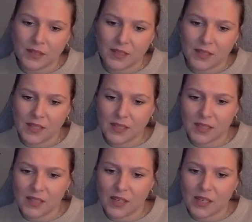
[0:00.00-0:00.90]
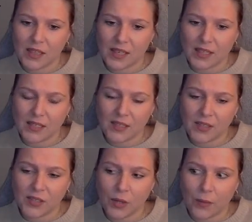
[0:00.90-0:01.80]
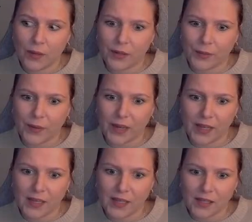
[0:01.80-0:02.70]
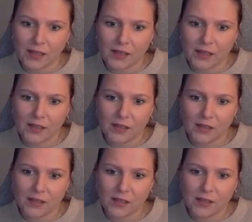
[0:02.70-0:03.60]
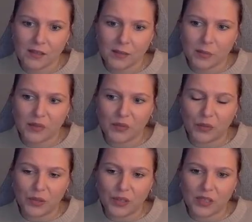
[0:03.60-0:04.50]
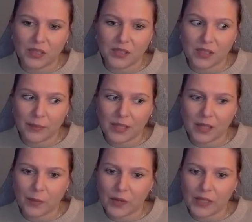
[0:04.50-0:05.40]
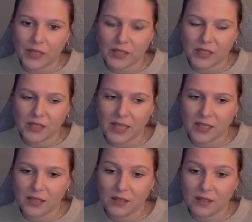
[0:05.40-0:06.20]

is there no other way before stomach operation? Because that's